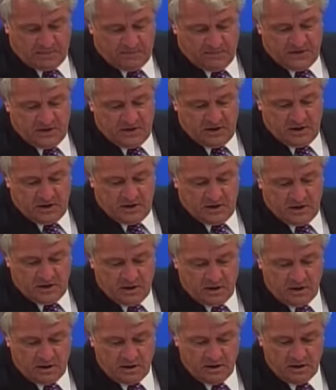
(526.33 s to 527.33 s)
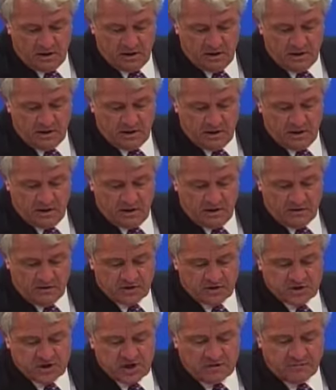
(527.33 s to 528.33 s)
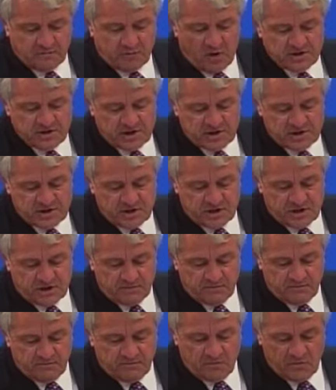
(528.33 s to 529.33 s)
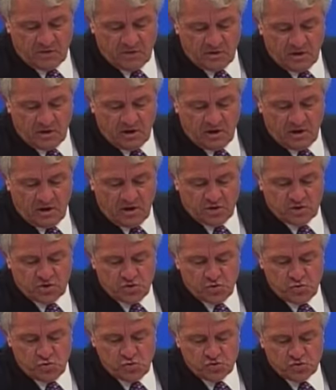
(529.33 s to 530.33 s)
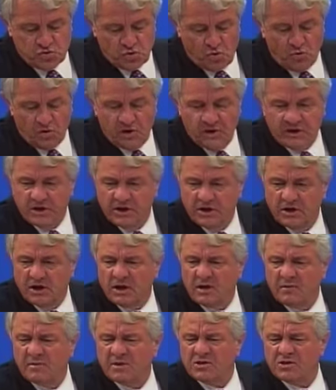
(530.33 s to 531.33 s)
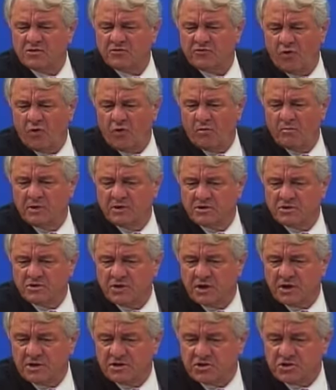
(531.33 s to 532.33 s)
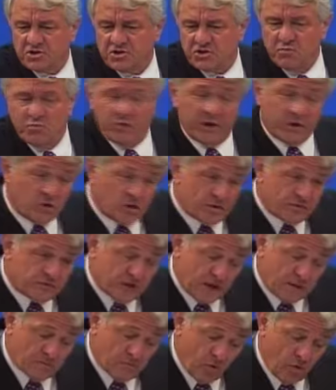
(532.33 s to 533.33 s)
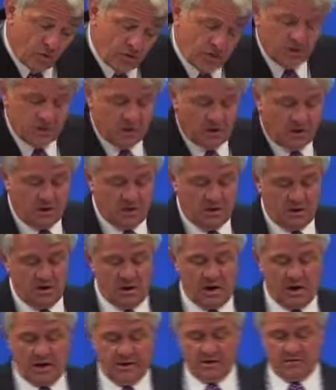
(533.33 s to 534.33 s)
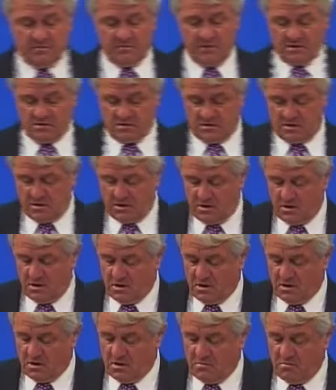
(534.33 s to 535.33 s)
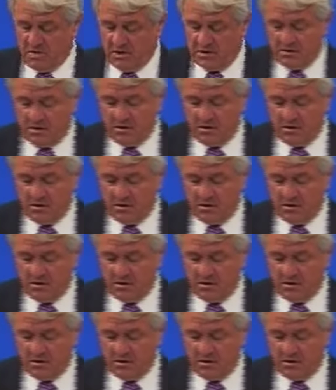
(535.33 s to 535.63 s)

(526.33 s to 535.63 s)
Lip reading: The set processing is used only in a limited form in today's system. We could have done more, I admit, but